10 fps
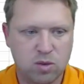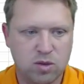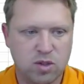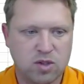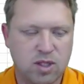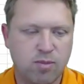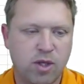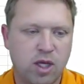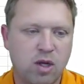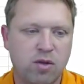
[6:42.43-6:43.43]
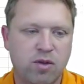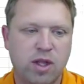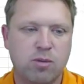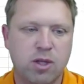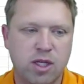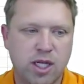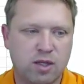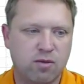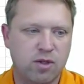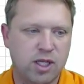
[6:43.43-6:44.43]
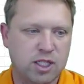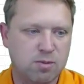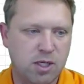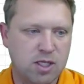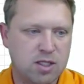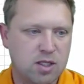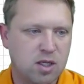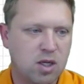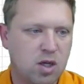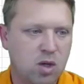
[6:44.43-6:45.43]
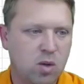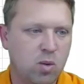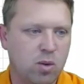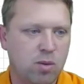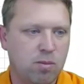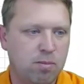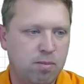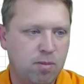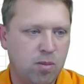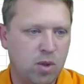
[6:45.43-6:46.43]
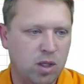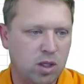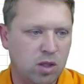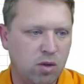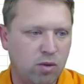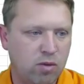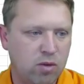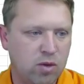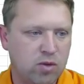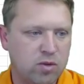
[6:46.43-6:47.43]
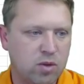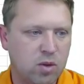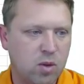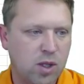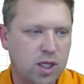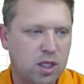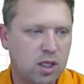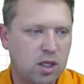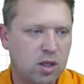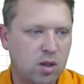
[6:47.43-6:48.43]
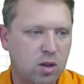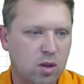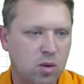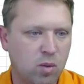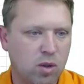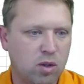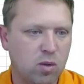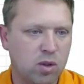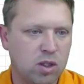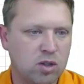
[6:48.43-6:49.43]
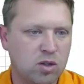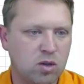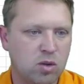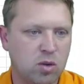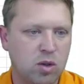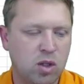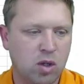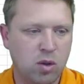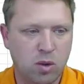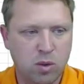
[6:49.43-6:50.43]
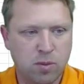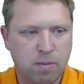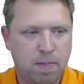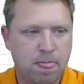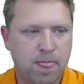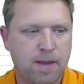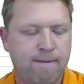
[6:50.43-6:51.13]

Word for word: equals something else, that'll be the neck for the next piece. We're gonna go through this real quick. We're going to go